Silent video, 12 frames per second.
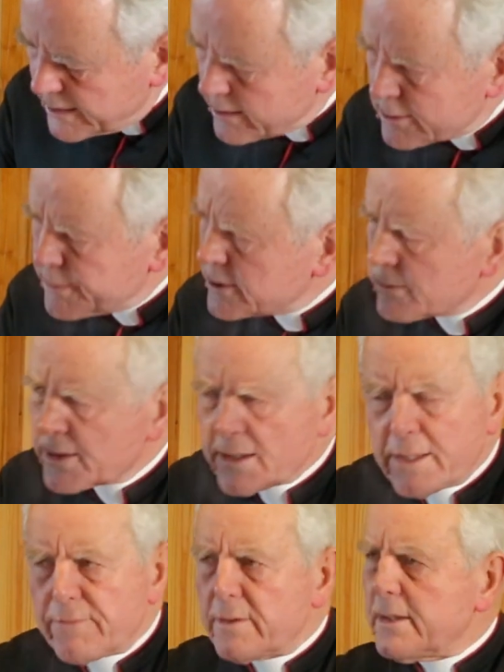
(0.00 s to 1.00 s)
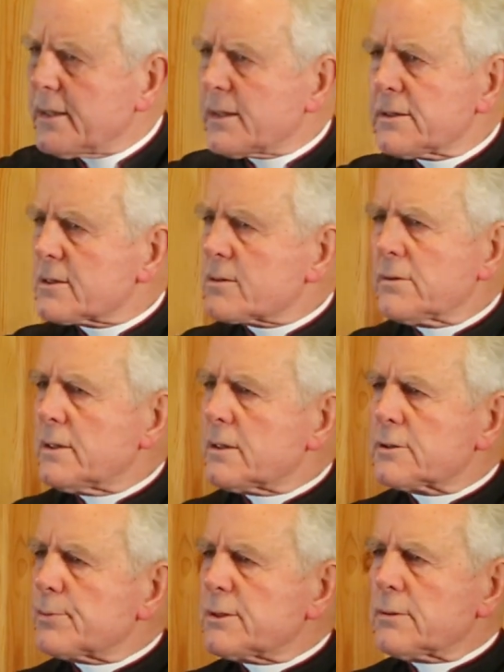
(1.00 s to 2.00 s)
with the Archbishop. They never really understood the
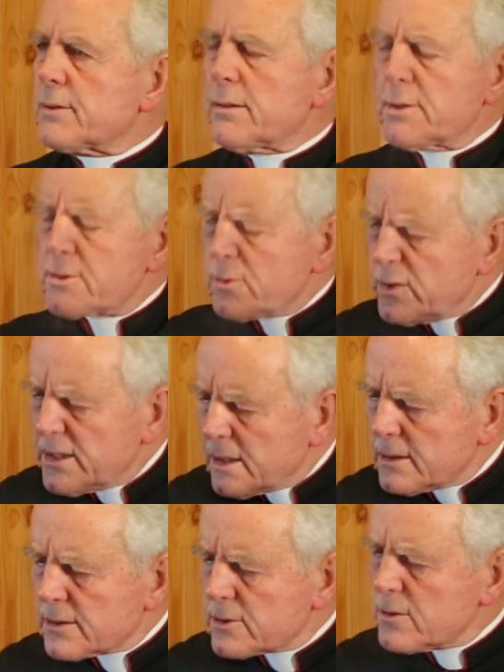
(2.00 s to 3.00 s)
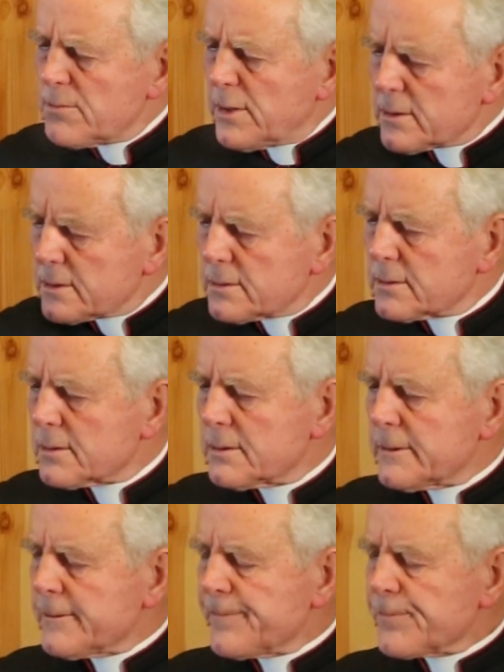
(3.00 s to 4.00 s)
Archbishop. They were too young, too modern.
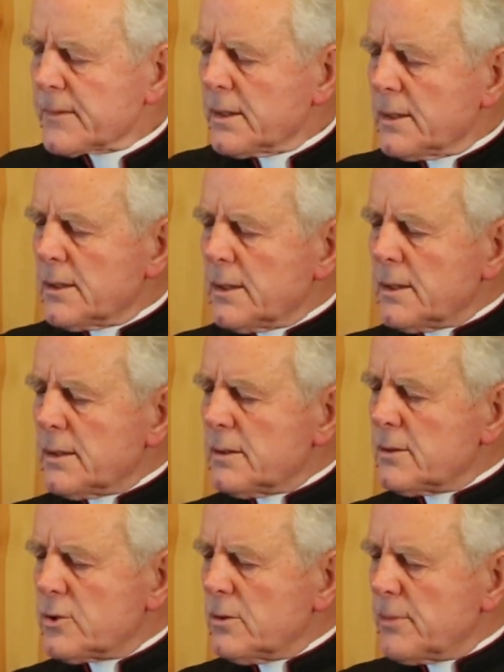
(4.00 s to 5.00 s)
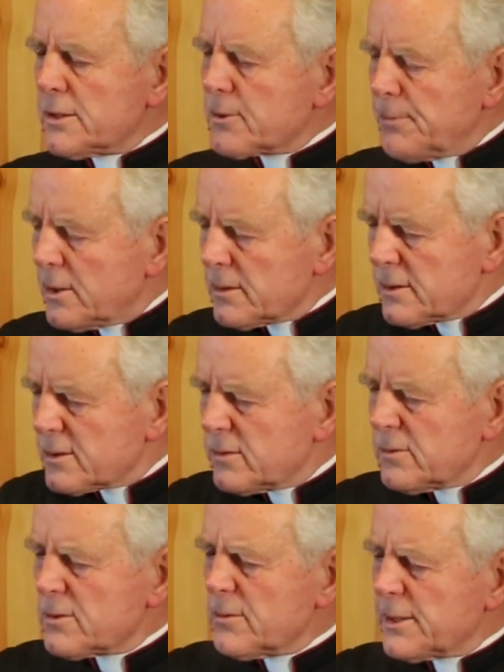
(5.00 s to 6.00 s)
Too much
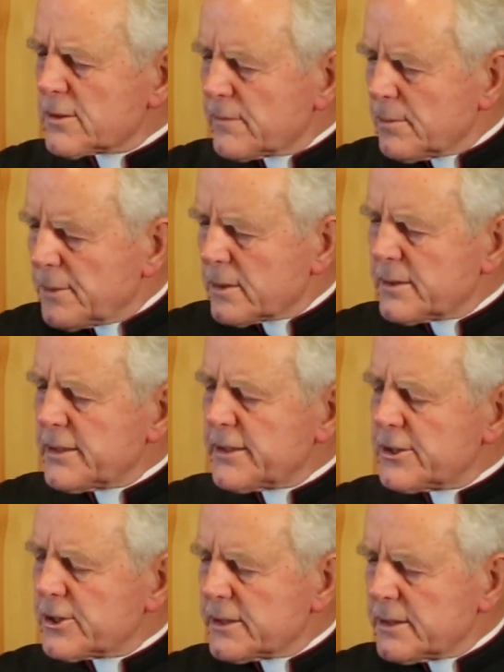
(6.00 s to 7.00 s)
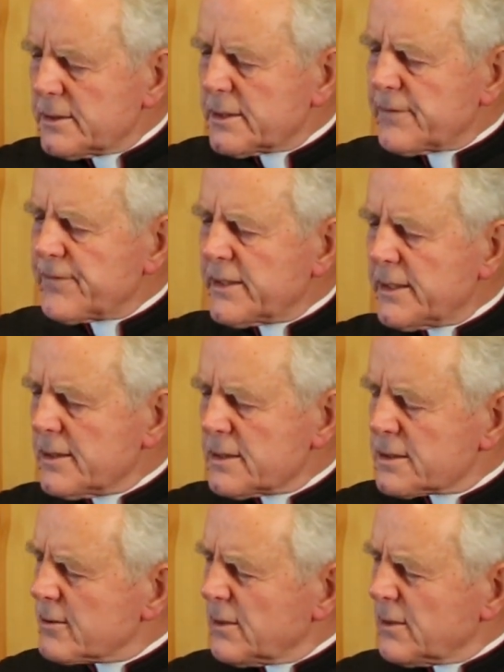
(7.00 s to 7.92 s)
of the modern age in their veins